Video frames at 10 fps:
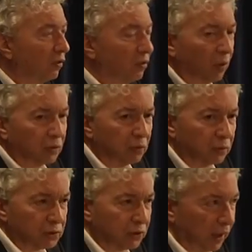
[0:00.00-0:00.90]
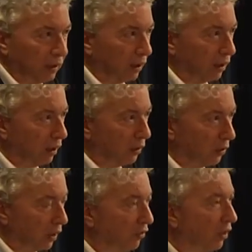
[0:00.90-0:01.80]
the one towards greater
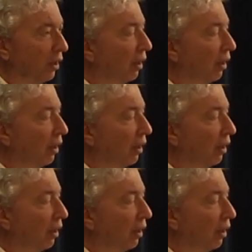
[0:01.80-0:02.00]
unity.